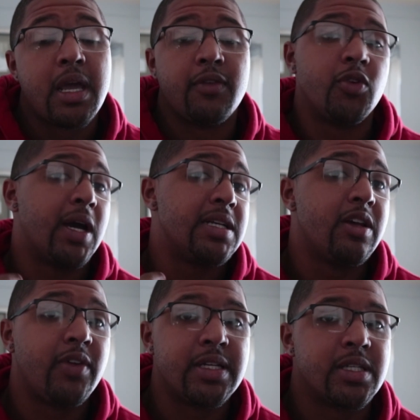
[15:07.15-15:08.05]
If you guys
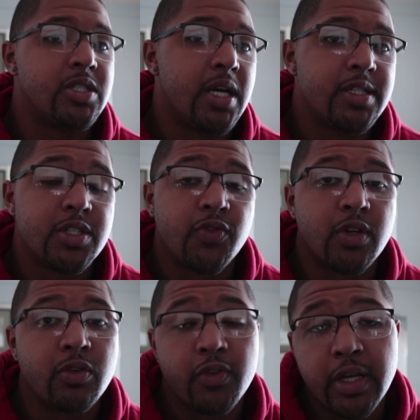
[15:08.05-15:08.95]
have any suggestions for
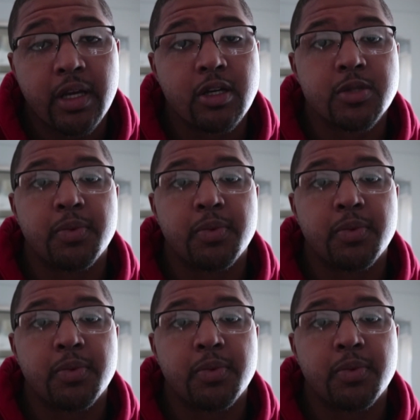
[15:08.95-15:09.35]
new videos,